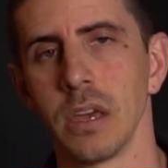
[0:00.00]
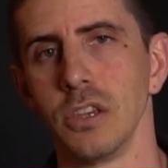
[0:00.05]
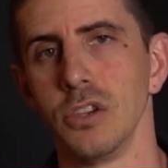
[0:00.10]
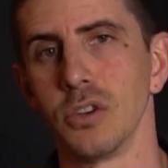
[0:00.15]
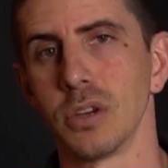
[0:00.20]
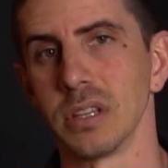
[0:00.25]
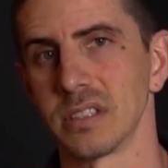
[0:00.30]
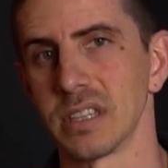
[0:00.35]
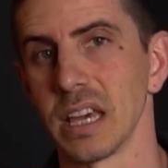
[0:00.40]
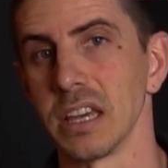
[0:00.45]
You
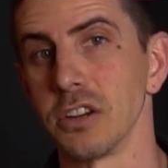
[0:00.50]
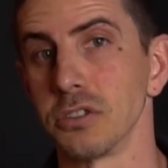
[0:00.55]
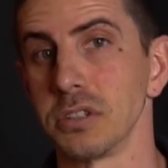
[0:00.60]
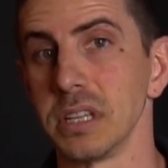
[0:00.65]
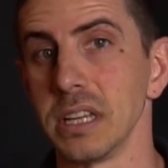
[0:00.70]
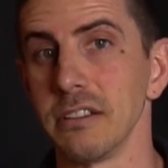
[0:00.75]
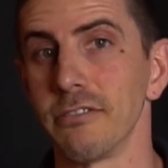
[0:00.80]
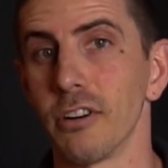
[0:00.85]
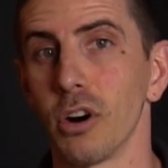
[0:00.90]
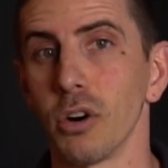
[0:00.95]
can set your
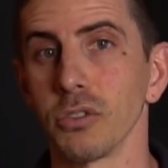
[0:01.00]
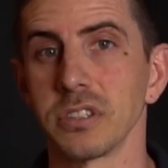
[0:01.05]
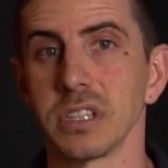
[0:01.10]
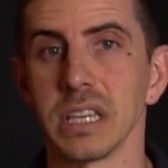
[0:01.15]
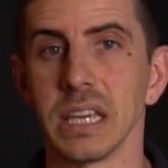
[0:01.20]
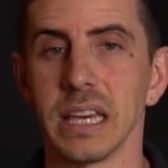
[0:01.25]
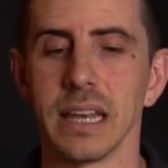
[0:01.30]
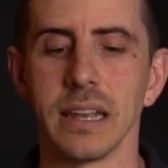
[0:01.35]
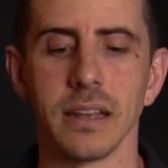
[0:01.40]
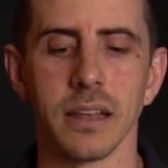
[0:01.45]
defaults
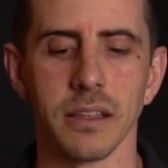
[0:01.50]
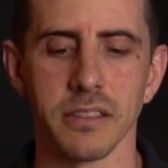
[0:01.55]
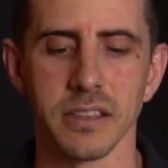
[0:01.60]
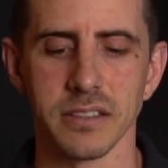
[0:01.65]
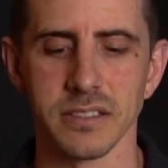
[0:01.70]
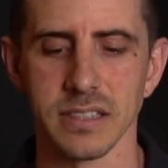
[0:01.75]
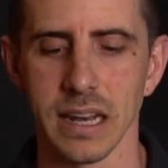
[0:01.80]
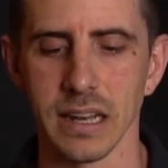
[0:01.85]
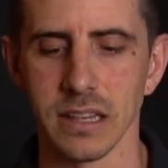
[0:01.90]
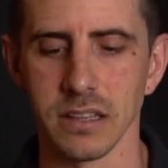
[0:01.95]
in the
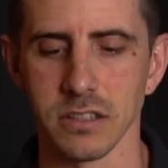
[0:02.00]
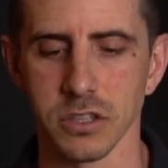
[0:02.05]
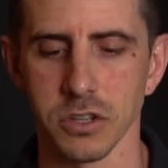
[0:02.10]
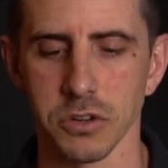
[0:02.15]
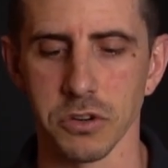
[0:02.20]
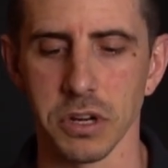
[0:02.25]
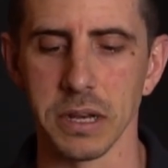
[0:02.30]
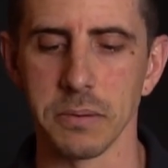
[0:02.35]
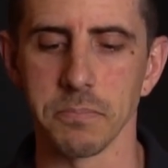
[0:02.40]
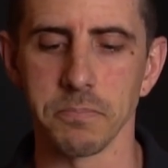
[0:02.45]
settings
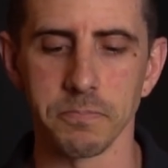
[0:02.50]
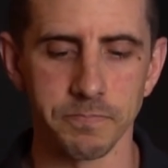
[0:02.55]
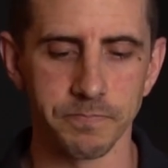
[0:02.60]
screen.